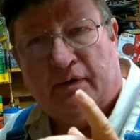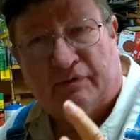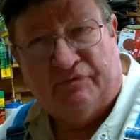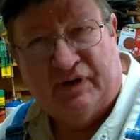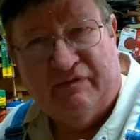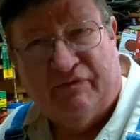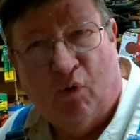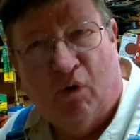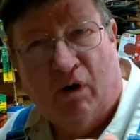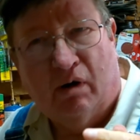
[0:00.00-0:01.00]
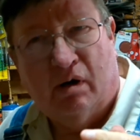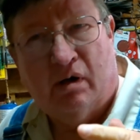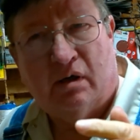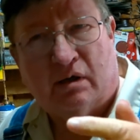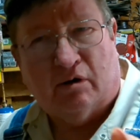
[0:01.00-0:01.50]
the VEVOR
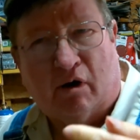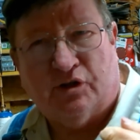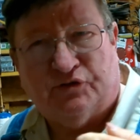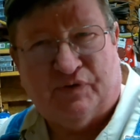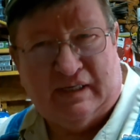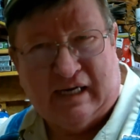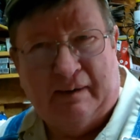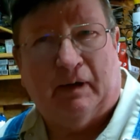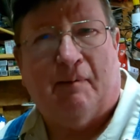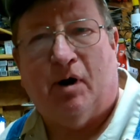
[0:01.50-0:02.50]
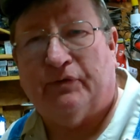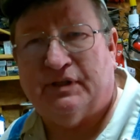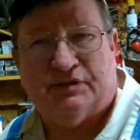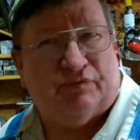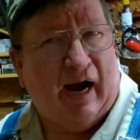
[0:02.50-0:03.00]
crossfeed table. I
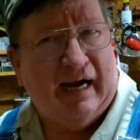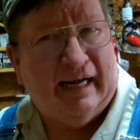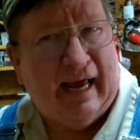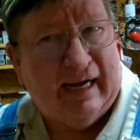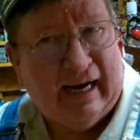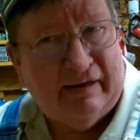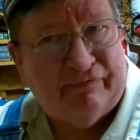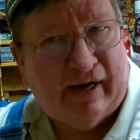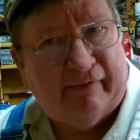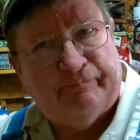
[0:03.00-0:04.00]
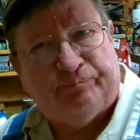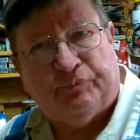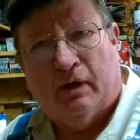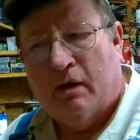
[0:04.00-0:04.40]
bought this for eighty-nine ninety-five.